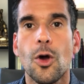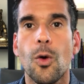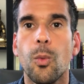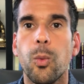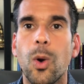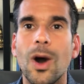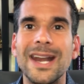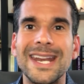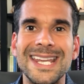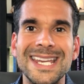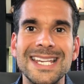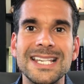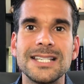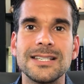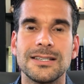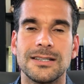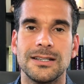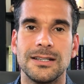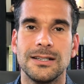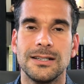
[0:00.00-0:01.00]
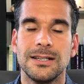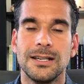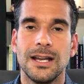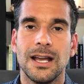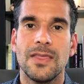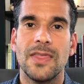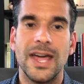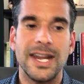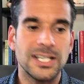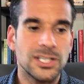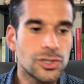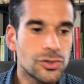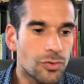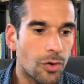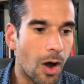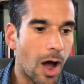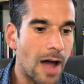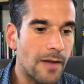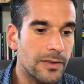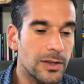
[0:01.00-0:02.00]
What is it that is
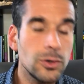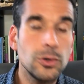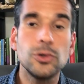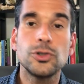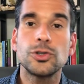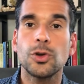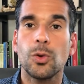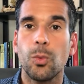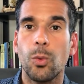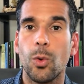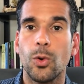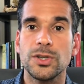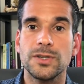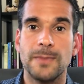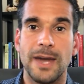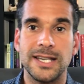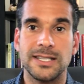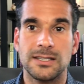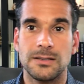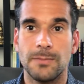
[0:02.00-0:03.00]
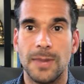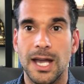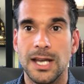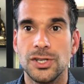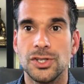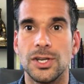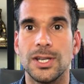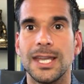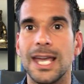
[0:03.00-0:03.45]
driving you towards masturbation?